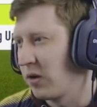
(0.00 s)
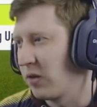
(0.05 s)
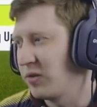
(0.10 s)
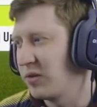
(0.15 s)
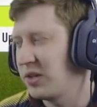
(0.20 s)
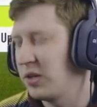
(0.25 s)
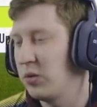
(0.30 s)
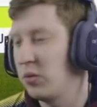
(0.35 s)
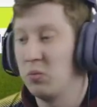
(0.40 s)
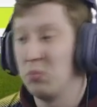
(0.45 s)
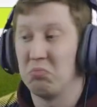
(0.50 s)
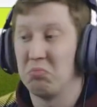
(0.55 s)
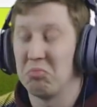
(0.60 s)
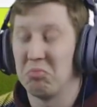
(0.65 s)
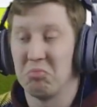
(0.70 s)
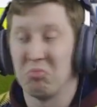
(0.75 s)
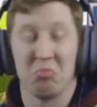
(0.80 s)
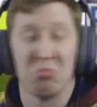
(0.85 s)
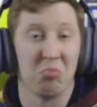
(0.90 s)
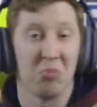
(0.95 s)
Obviously,
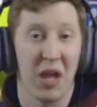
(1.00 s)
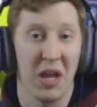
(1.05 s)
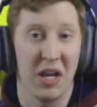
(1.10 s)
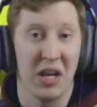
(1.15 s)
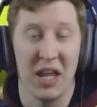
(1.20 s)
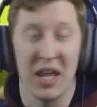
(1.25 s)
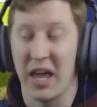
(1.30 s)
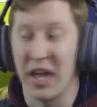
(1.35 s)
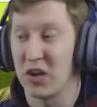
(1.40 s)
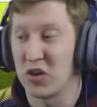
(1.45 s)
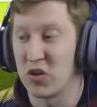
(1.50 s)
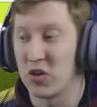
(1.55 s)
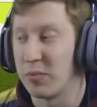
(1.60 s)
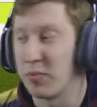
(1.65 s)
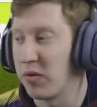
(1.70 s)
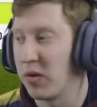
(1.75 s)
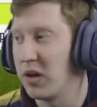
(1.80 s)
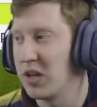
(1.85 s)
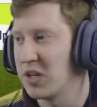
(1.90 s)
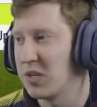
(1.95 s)
any
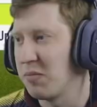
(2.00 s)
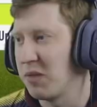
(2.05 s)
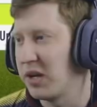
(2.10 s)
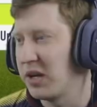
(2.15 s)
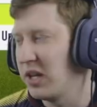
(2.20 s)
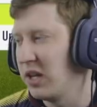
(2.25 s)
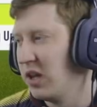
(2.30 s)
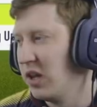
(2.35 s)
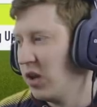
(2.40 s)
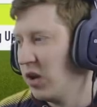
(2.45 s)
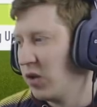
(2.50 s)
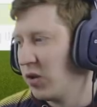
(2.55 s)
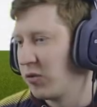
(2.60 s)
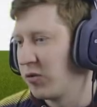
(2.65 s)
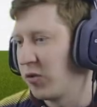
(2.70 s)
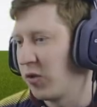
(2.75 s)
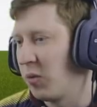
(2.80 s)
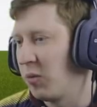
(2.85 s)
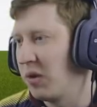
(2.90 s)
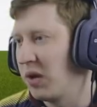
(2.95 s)
extra prize money
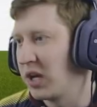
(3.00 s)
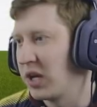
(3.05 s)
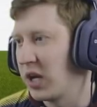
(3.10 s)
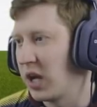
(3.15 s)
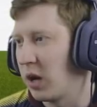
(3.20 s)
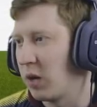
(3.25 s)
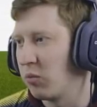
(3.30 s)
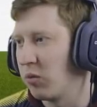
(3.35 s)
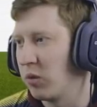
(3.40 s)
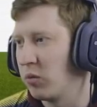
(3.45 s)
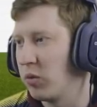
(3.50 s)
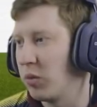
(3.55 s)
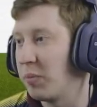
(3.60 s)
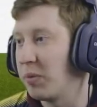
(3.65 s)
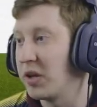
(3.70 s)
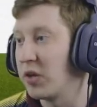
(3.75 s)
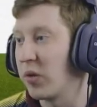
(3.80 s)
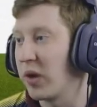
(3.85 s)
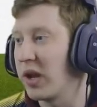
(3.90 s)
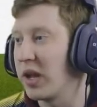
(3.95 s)
from a cup run
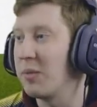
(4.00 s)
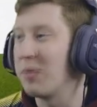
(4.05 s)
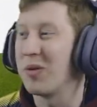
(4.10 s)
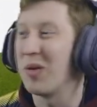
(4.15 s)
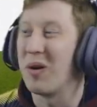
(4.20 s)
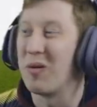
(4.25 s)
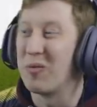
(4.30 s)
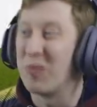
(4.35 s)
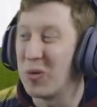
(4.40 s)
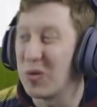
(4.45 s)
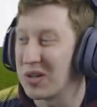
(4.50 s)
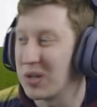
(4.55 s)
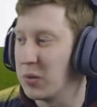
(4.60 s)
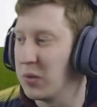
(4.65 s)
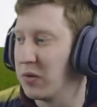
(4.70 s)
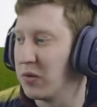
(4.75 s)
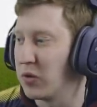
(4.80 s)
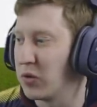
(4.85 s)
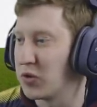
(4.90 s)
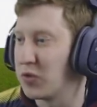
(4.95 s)
would be great, but
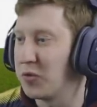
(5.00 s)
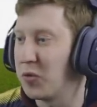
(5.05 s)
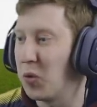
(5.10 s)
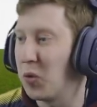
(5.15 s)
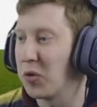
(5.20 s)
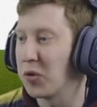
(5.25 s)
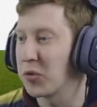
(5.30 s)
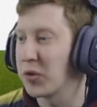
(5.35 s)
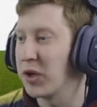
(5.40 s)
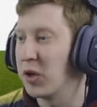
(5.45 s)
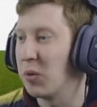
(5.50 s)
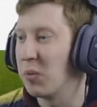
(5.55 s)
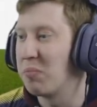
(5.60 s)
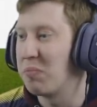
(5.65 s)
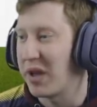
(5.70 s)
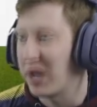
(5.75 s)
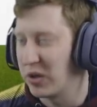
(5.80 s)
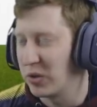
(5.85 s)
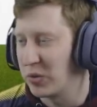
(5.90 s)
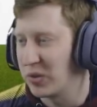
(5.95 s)
unfortunately we've lost 4-3 on
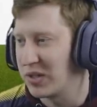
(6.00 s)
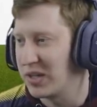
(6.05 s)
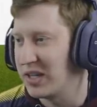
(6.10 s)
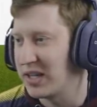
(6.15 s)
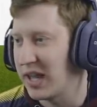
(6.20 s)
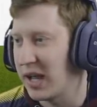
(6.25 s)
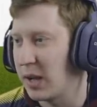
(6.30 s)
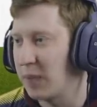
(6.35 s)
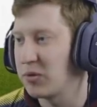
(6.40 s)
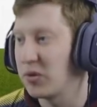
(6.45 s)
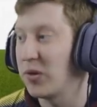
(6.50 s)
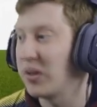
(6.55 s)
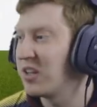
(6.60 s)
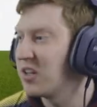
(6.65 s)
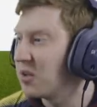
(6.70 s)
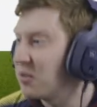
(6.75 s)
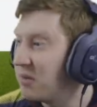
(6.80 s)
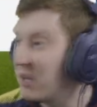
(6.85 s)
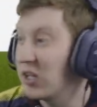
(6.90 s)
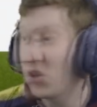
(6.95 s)
penalties. Abdou
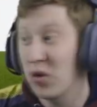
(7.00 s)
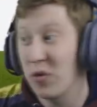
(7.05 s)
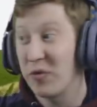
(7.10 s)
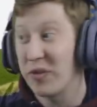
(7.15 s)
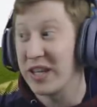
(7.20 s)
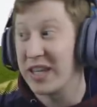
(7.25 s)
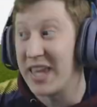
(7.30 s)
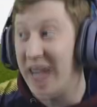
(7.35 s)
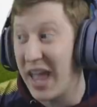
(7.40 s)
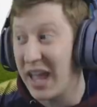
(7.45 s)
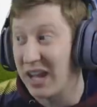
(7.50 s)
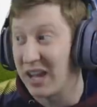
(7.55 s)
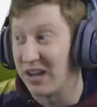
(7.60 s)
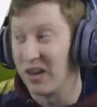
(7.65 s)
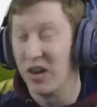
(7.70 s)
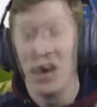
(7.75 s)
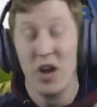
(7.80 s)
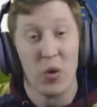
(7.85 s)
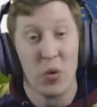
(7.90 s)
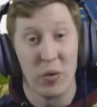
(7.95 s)
and Dimitrov
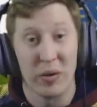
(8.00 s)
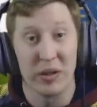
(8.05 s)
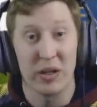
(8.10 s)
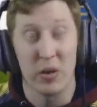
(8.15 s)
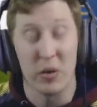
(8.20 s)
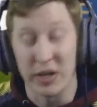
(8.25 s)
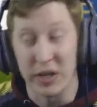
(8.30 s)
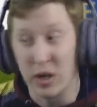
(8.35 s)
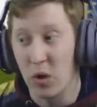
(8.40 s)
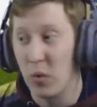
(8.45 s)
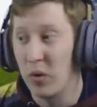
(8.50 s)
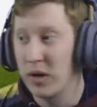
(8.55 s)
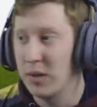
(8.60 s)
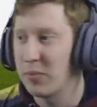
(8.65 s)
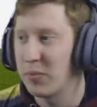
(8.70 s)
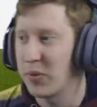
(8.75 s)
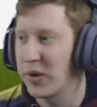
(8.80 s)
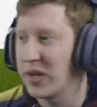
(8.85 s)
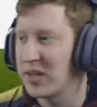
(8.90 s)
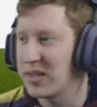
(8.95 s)
again with a goal. He got one
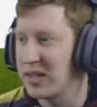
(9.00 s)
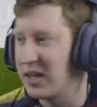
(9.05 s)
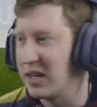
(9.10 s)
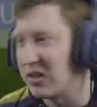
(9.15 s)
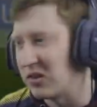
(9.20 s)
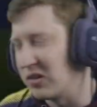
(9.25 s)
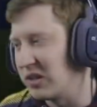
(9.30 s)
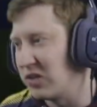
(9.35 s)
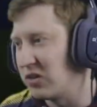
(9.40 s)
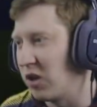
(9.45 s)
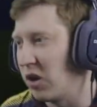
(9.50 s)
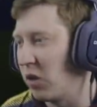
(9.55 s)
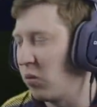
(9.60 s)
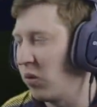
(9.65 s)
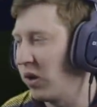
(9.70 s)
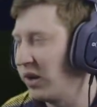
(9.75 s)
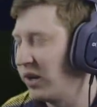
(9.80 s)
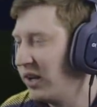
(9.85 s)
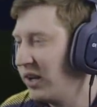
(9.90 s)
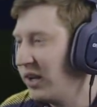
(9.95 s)
in pre-season. He's
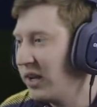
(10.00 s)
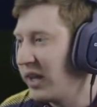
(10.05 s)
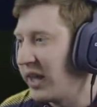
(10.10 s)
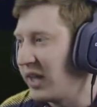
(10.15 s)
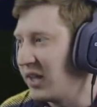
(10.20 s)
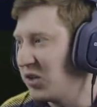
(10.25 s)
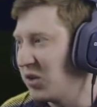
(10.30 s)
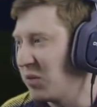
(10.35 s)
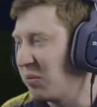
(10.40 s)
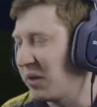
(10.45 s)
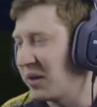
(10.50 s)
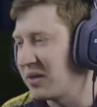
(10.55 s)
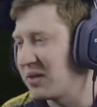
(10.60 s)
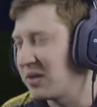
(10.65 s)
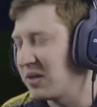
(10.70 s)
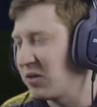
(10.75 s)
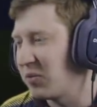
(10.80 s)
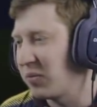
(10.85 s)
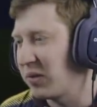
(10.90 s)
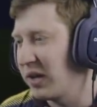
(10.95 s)
got one in
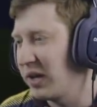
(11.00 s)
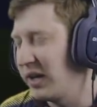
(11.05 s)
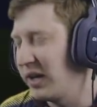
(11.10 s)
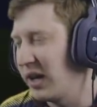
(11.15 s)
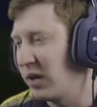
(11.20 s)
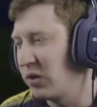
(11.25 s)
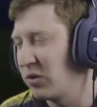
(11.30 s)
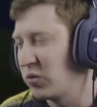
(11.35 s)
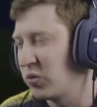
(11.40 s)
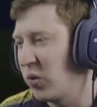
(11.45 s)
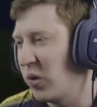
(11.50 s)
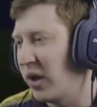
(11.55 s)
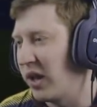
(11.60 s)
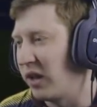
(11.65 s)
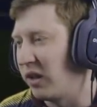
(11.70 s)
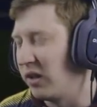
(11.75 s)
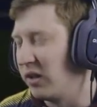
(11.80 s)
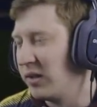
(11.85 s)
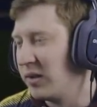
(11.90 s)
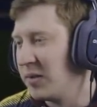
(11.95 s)
competitive play now as
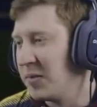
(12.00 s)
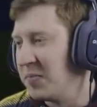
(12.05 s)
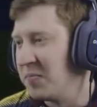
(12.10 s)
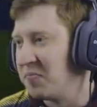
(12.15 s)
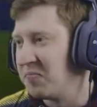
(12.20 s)
well.